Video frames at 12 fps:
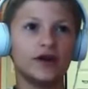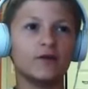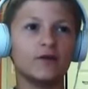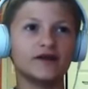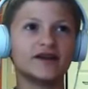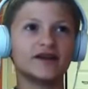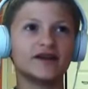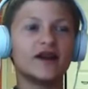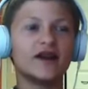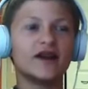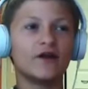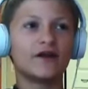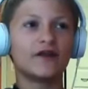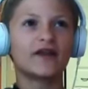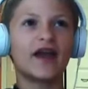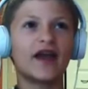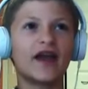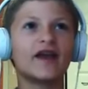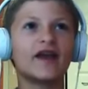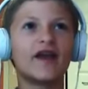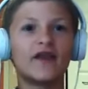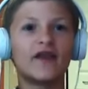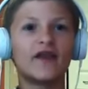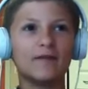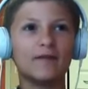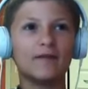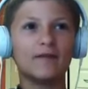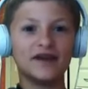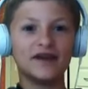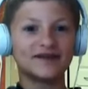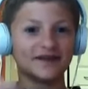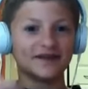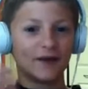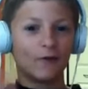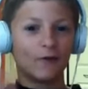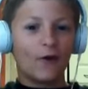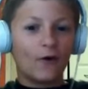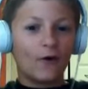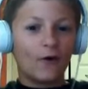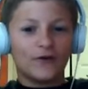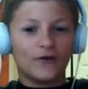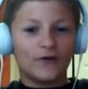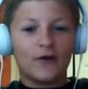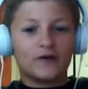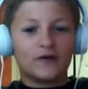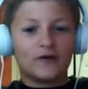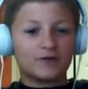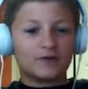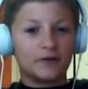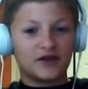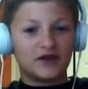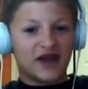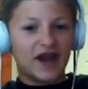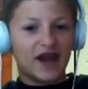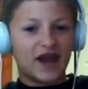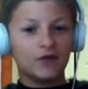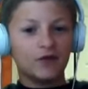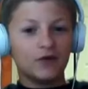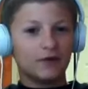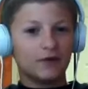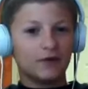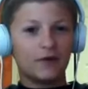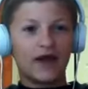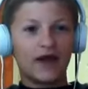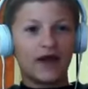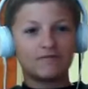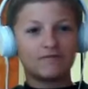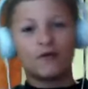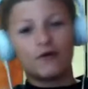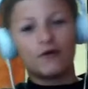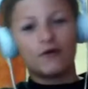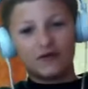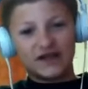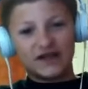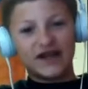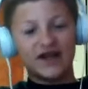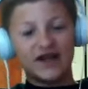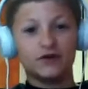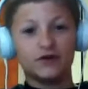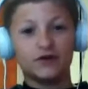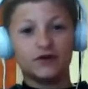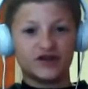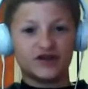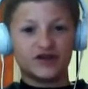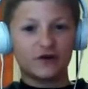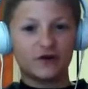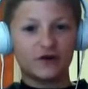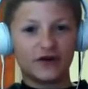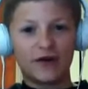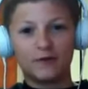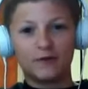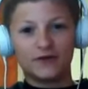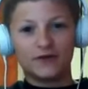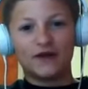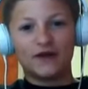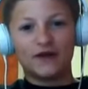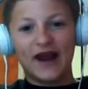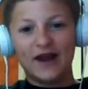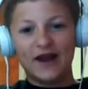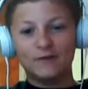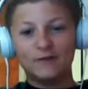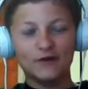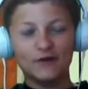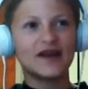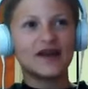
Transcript: It was, like they had beasts that were altered. They were just pretty much animals that were like more of a Teenage Mutant Ninja Turtle type with different animals.